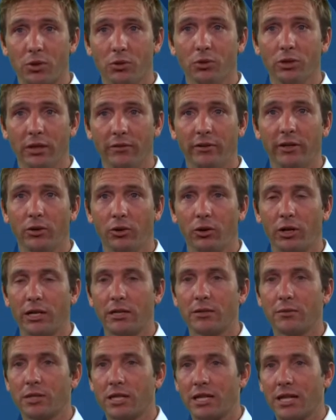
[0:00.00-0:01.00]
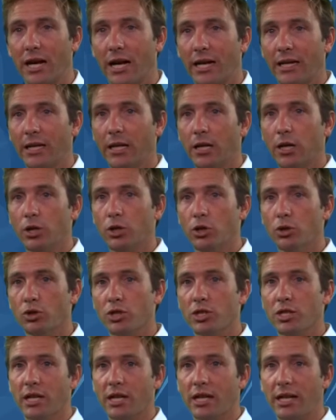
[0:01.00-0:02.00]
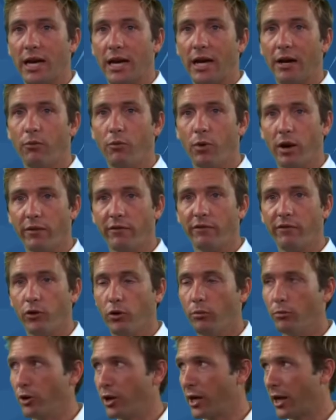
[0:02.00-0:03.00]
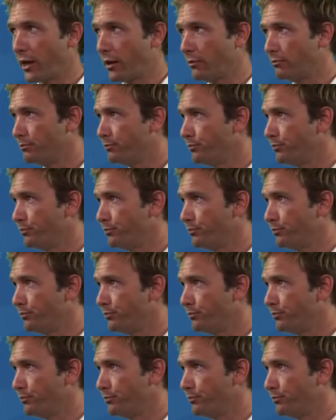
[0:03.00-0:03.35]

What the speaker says: living organisms today use DNA of one form or another.